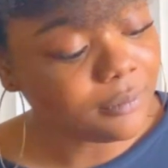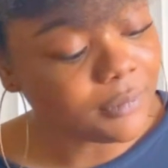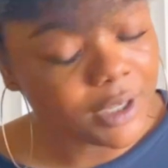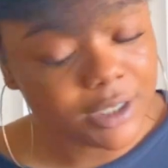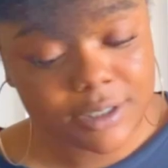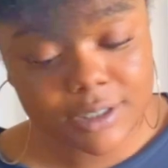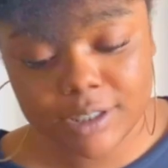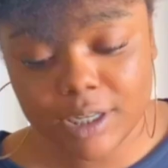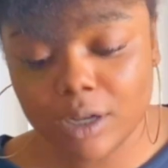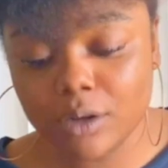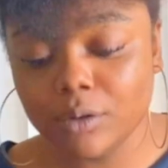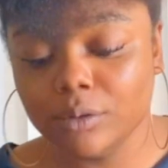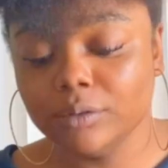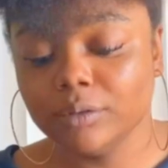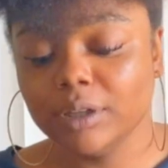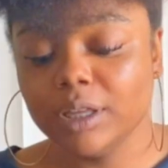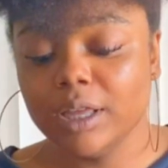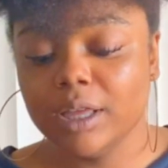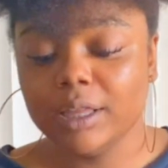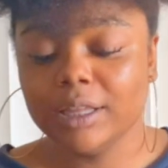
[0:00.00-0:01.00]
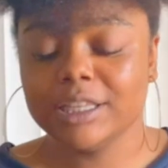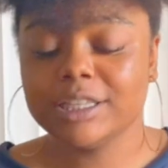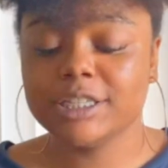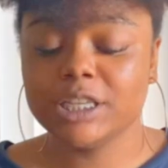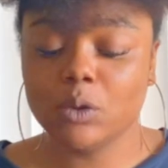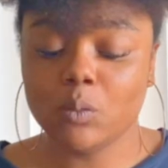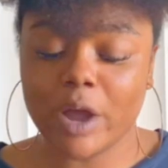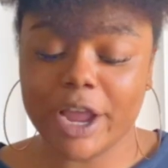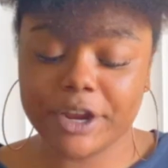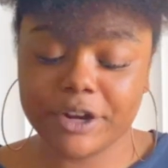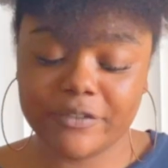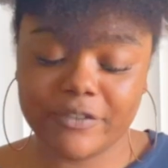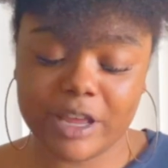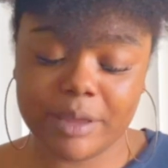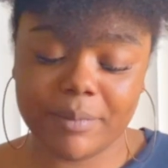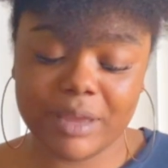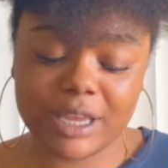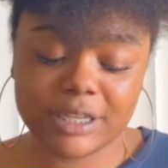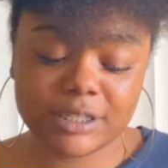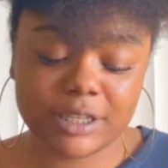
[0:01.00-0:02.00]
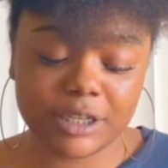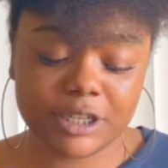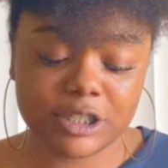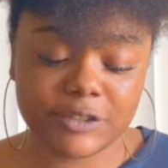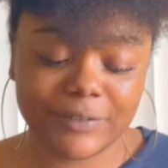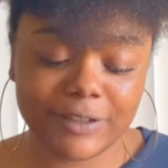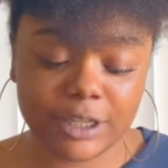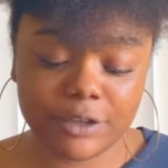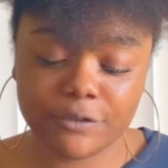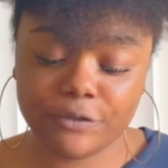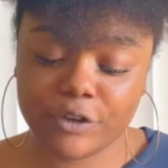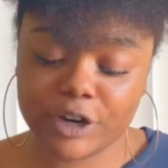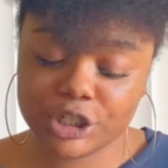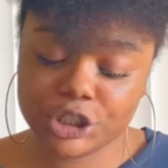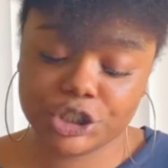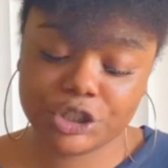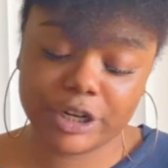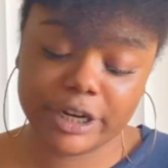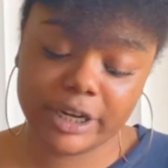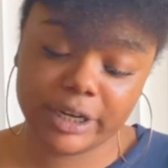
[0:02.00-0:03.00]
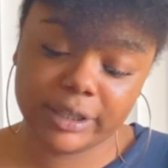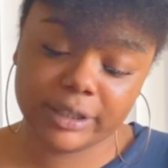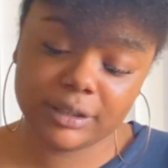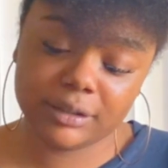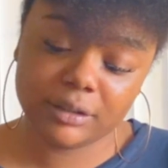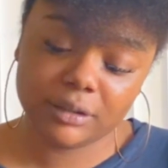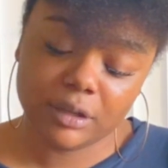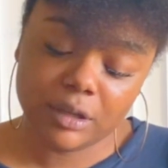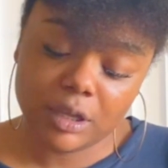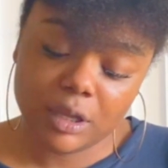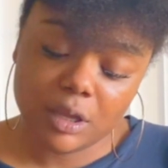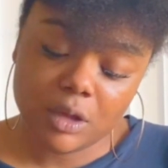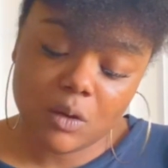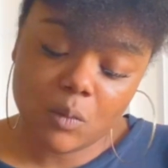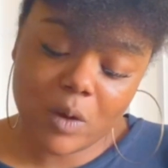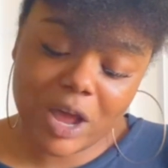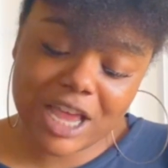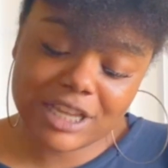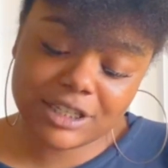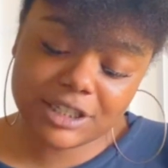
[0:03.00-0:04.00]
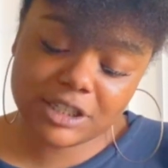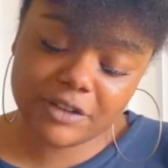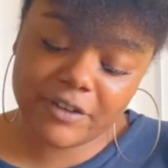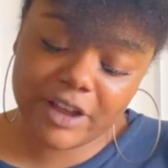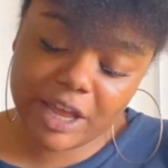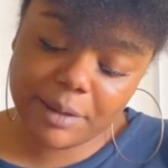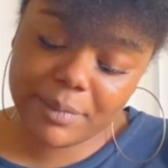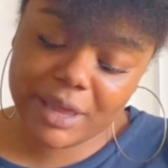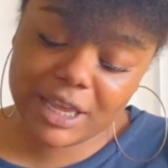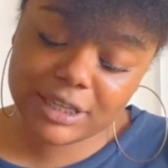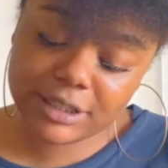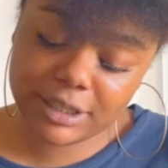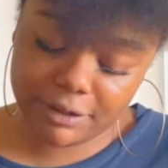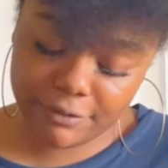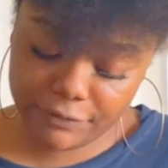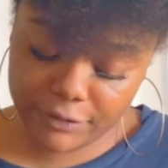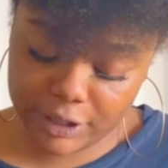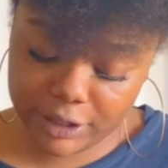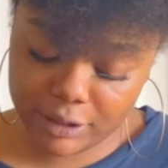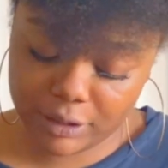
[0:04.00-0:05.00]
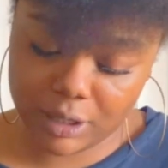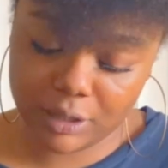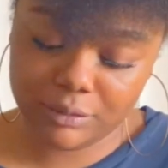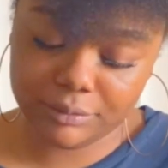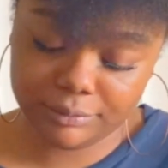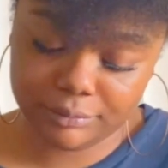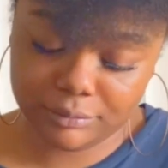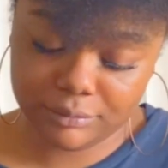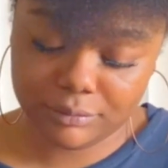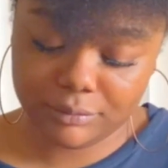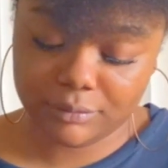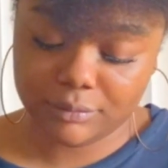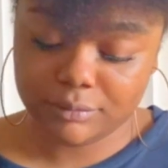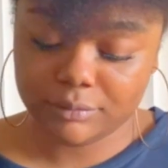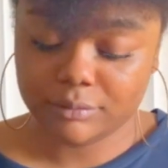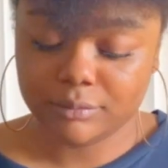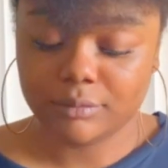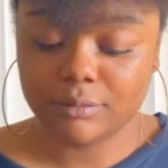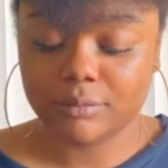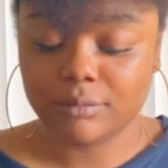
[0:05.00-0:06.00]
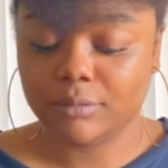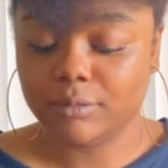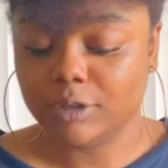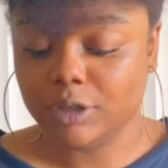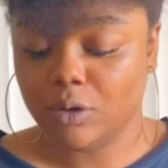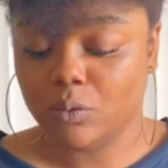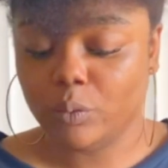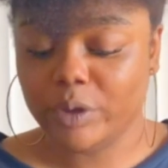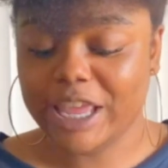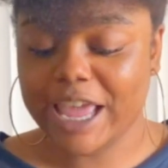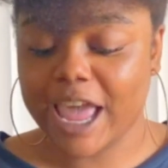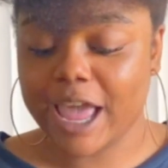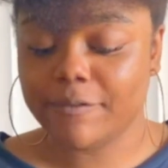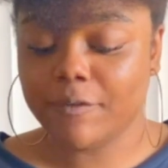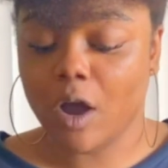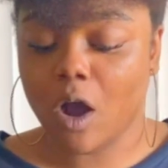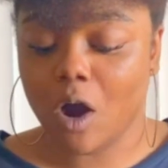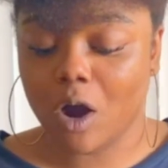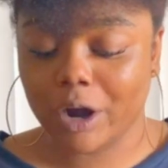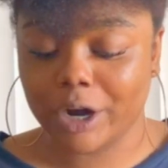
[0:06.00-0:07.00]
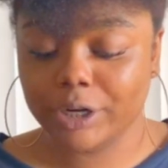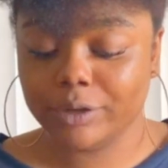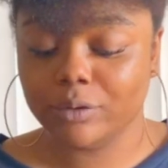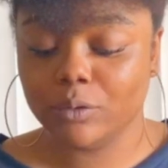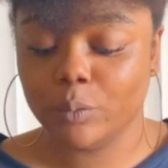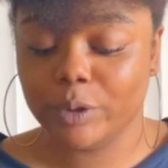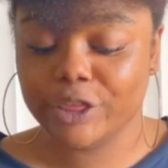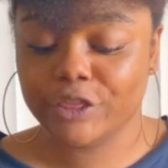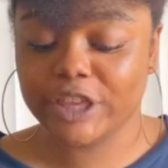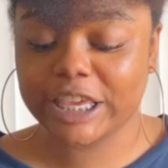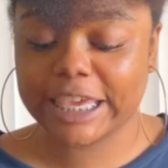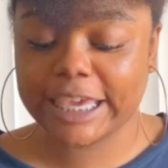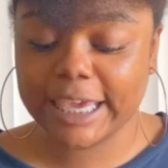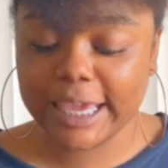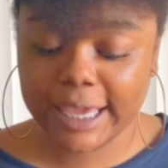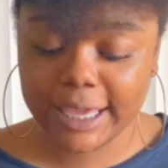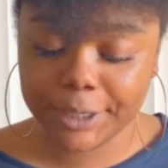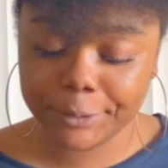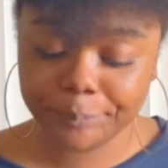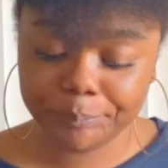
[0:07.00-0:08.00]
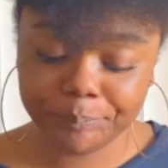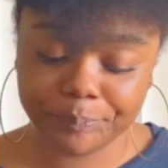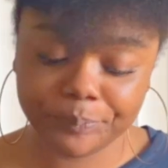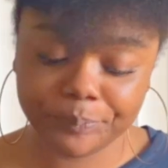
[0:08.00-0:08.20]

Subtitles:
So let's see why your divine masculine is feeling frustrated. Why is this divine masculine feeling, we have heart with the key.